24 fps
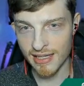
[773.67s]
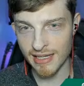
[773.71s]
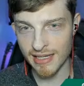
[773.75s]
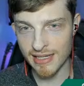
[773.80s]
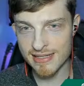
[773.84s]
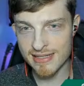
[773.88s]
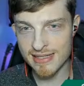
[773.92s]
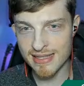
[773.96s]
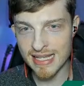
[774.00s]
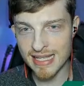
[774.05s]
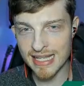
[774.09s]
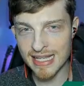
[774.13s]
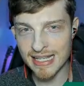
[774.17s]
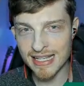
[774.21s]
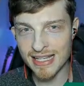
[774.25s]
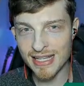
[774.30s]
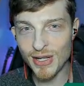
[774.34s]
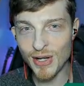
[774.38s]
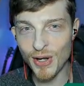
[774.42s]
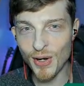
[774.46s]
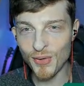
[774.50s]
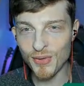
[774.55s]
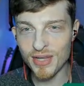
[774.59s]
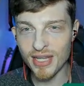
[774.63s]
is
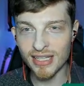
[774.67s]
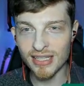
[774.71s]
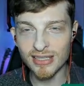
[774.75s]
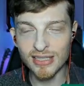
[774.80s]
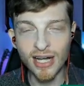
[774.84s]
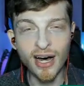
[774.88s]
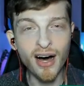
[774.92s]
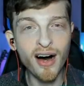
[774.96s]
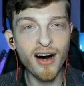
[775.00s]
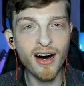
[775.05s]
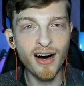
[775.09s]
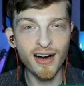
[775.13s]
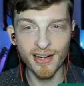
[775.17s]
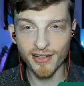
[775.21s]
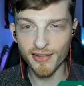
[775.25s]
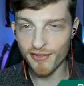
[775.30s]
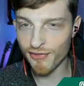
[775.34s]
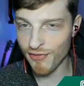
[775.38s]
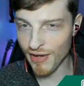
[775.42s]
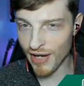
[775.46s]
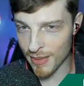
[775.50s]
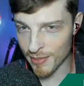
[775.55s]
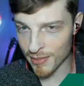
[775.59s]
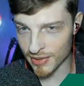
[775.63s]
the
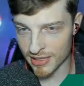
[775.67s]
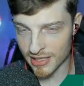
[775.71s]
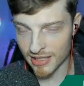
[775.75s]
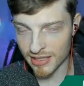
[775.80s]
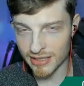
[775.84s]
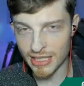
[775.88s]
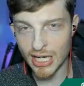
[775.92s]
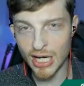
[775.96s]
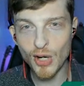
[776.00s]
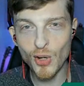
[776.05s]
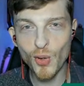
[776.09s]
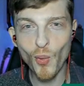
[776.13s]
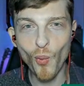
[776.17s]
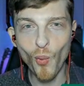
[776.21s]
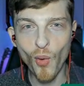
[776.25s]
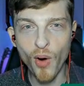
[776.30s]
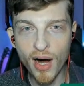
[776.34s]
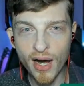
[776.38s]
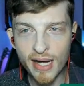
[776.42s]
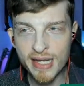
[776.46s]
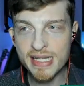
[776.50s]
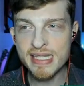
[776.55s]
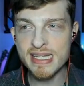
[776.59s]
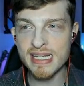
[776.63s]
long-fabled, the
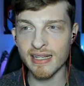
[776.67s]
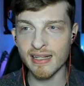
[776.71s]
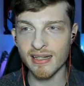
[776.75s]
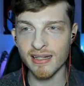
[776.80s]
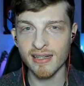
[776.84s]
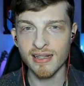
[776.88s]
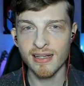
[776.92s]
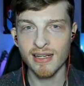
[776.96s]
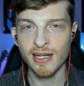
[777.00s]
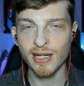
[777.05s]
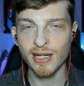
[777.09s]
long-wanted